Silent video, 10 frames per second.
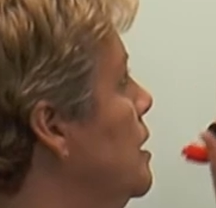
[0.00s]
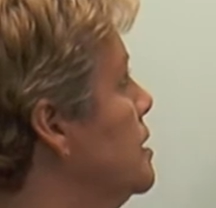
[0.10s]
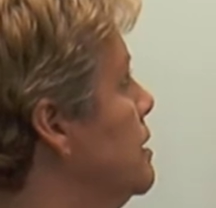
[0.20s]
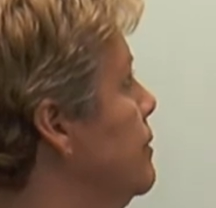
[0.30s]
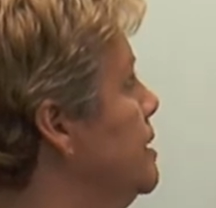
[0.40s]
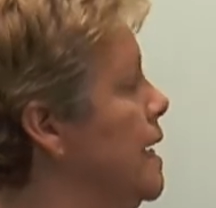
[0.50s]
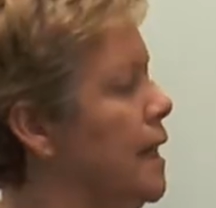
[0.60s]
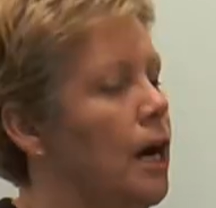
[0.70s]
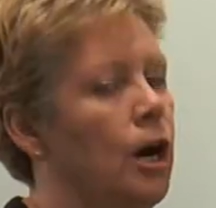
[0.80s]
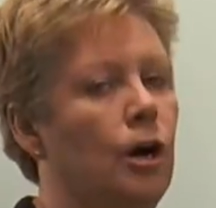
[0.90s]
So if we take
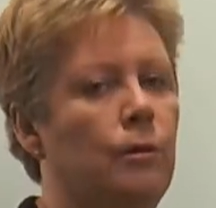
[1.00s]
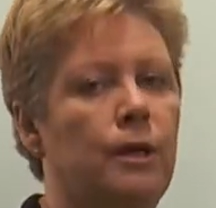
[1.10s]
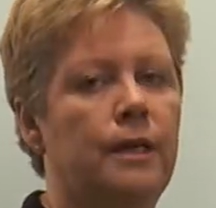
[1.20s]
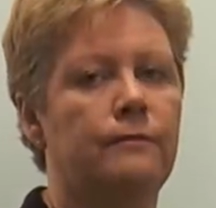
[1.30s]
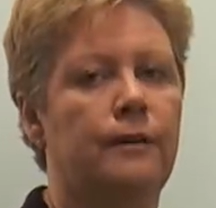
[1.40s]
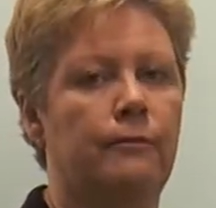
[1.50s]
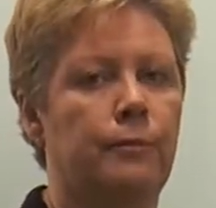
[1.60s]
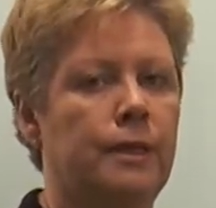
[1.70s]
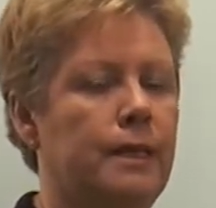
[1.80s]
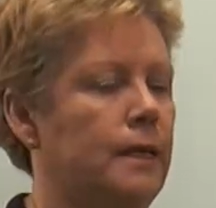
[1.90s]
our home loan at
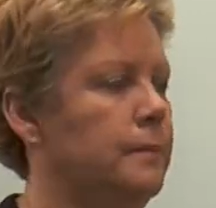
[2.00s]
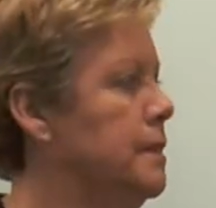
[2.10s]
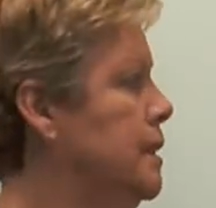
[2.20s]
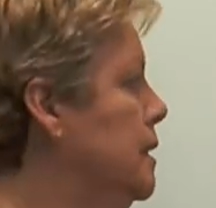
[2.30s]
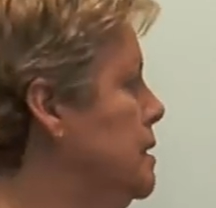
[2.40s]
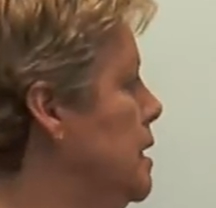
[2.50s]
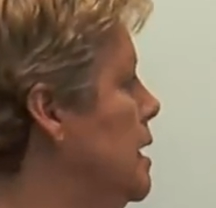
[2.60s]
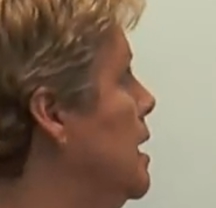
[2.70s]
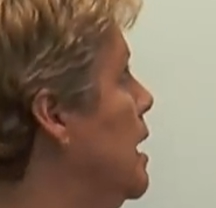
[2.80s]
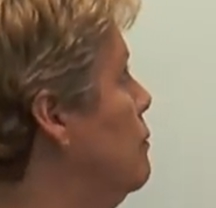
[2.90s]
5.8%
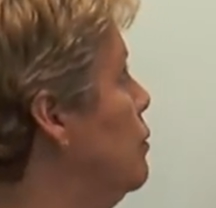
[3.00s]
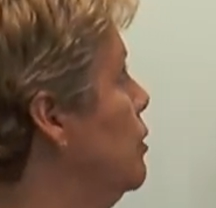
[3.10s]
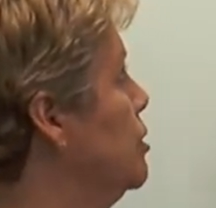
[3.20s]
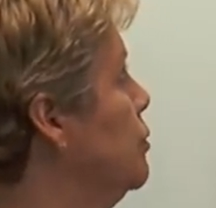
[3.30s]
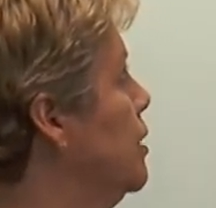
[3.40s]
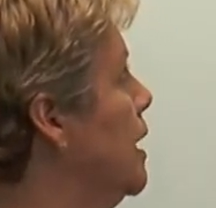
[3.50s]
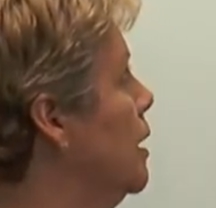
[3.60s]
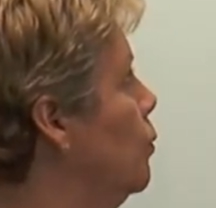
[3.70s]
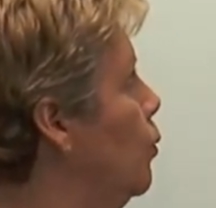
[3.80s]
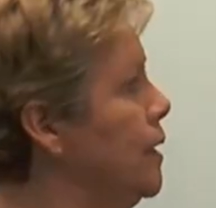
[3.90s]
and we want to work
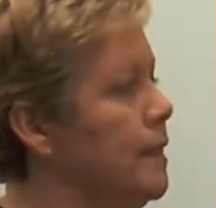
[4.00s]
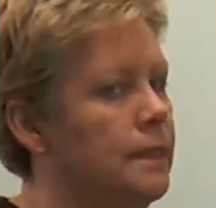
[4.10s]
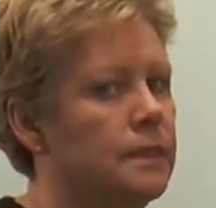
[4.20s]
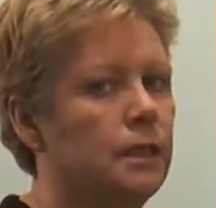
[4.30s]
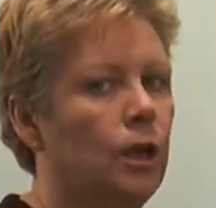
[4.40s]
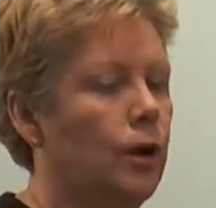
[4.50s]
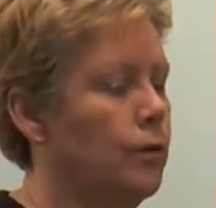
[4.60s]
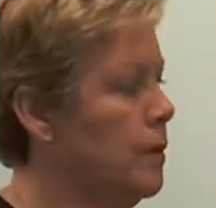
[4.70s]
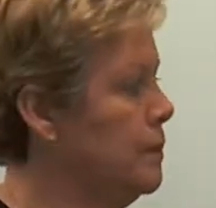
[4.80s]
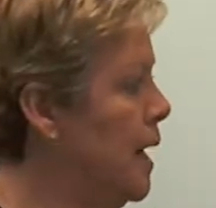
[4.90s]
out what is the loan
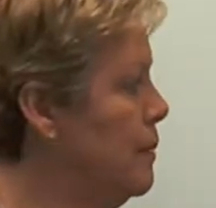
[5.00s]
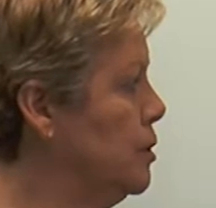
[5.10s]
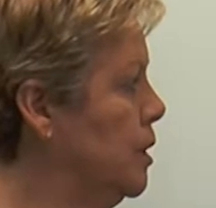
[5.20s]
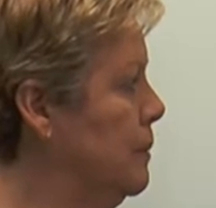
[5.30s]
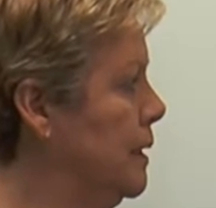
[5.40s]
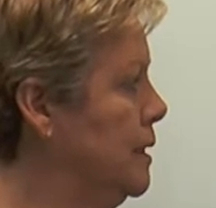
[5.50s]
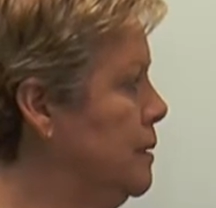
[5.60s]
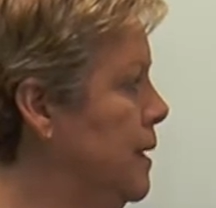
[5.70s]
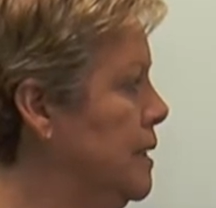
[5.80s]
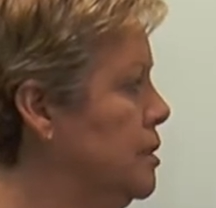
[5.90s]
repayment on a monthly
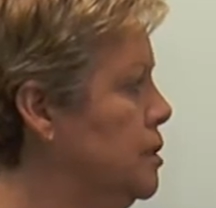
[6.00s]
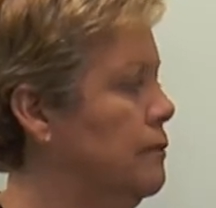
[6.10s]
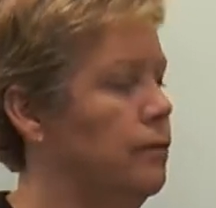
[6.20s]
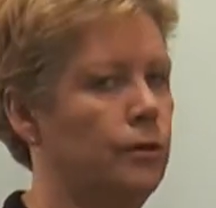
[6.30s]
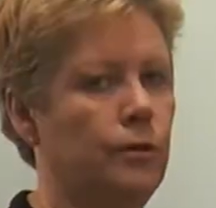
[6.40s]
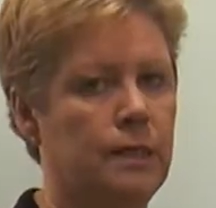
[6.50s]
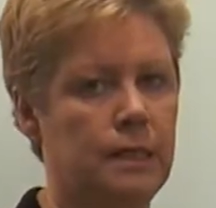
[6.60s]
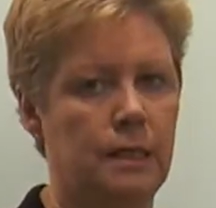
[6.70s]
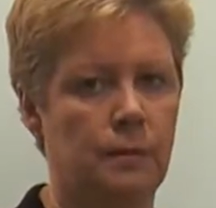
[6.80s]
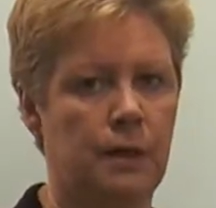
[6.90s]
basis over a
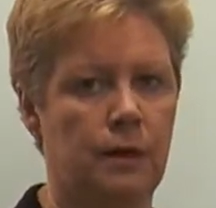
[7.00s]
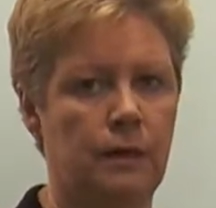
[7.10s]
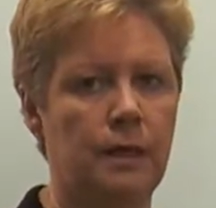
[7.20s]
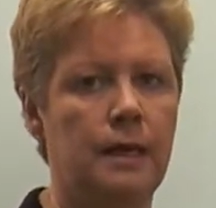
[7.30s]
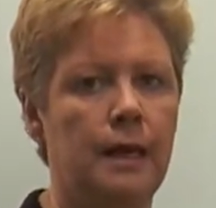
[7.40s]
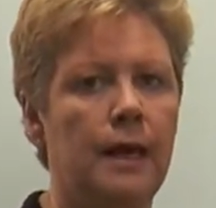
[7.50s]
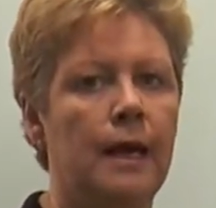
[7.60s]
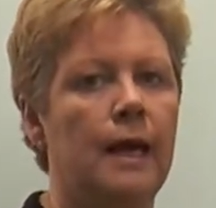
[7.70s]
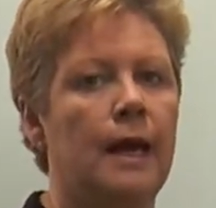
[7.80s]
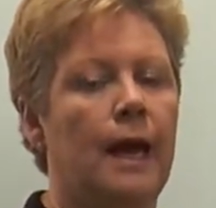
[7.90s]
30-year period,
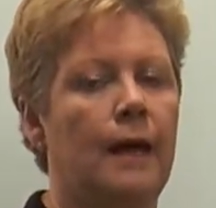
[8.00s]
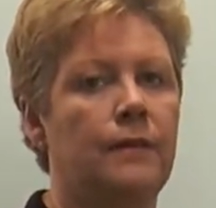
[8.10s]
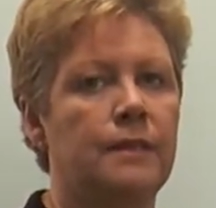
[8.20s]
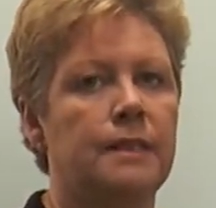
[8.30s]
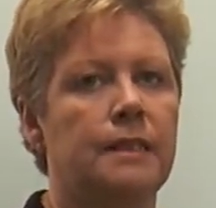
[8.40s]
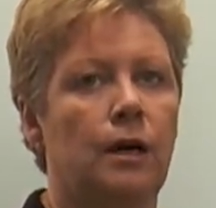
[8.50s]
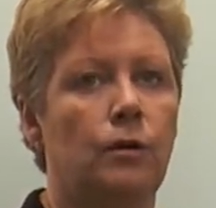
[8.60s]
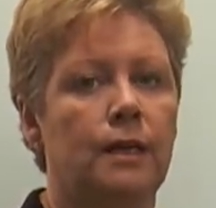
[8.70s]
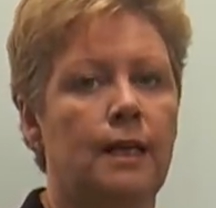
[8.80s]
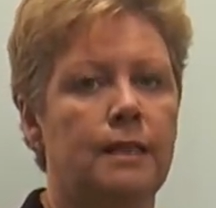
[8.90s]
and this is
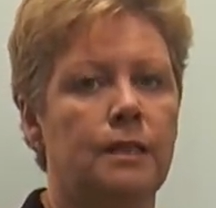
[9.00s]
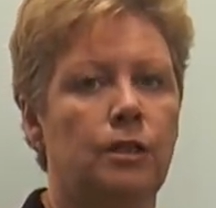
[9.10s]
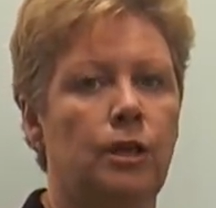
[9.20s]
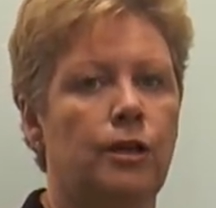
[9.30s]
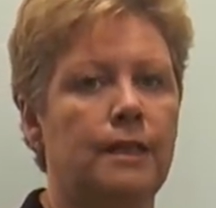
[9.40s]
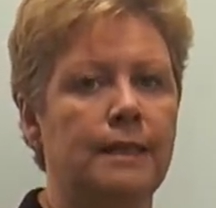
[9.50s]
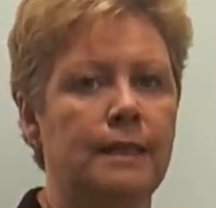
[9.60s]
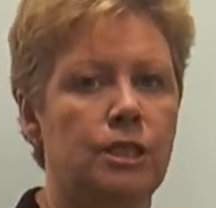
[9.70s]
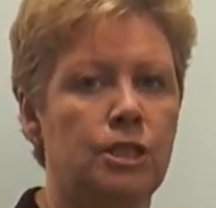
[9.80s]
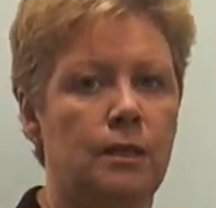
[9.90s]
calculating the loan
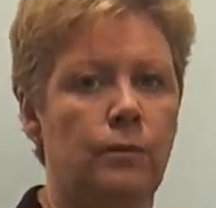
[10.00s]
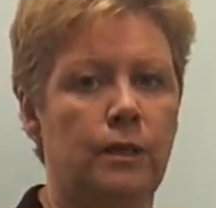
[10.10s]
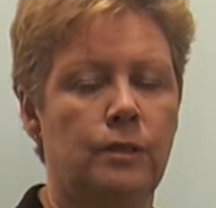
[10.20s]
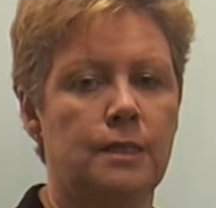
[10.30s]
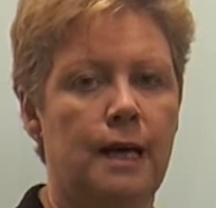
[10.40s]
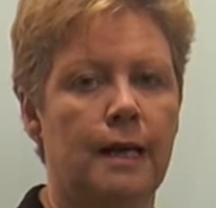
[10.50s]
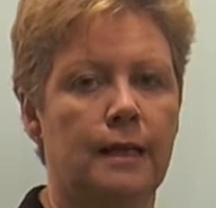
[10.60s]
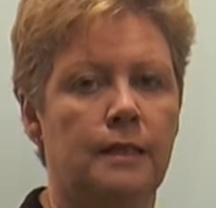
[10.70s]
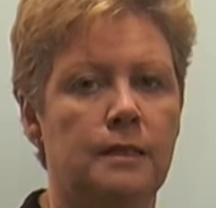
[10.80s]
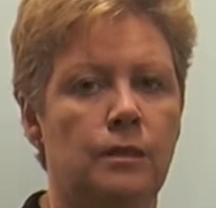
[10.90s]
initially when you take
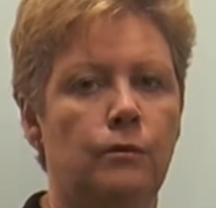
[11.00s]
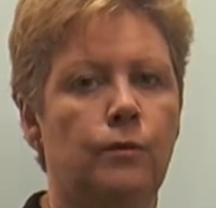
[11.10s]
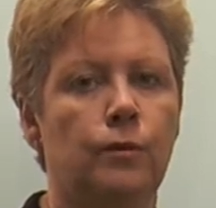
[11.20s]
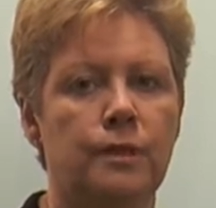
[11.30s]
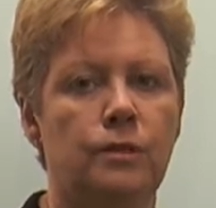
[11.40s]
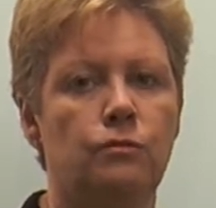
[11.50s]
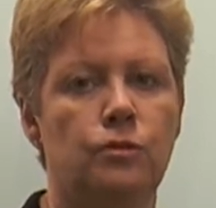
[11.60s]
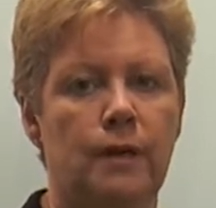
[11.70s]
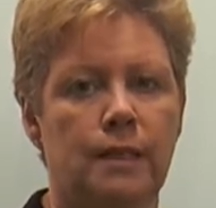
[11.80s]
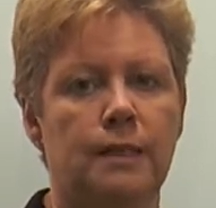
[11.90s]
it, and of course
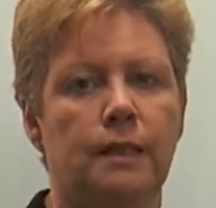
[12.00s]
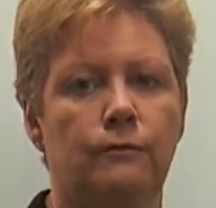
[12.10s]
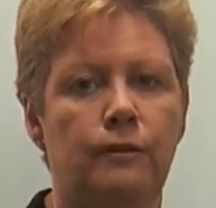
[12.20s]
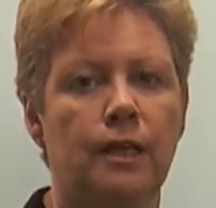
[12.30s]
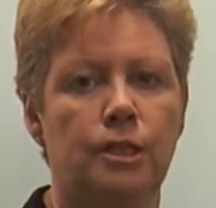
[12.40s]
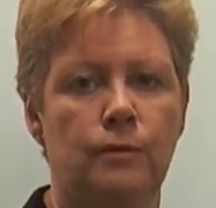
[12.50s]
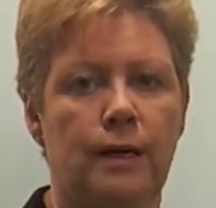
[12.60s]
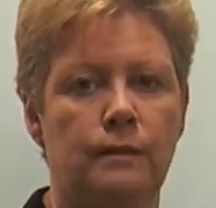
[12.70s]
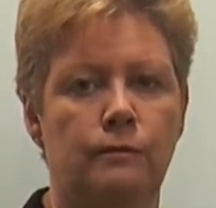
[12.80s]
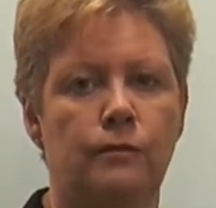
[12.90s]
interest rates are going to
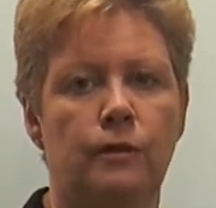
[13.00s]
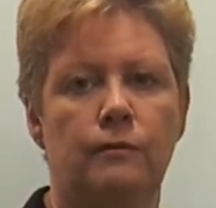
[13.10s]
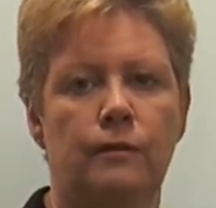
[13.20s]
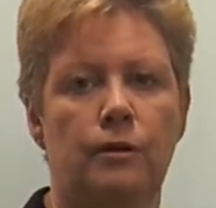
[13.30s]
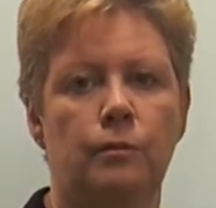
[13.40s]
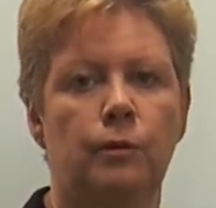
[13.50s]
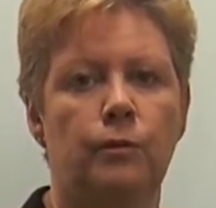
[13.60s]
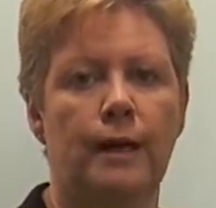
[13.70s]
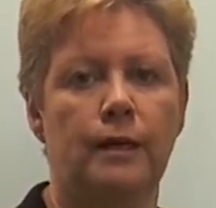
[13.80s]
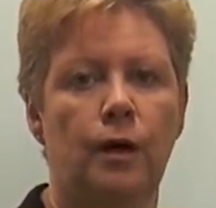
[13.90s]
fluctuate if you've got a variable
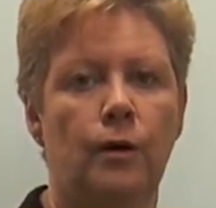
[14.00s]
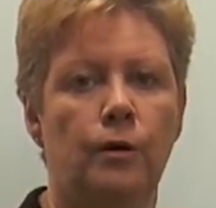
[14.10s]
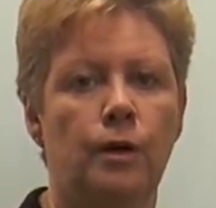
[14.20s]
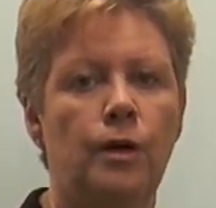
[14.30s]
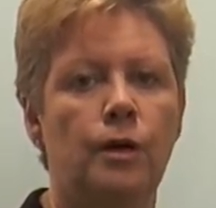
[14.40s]
rate loan.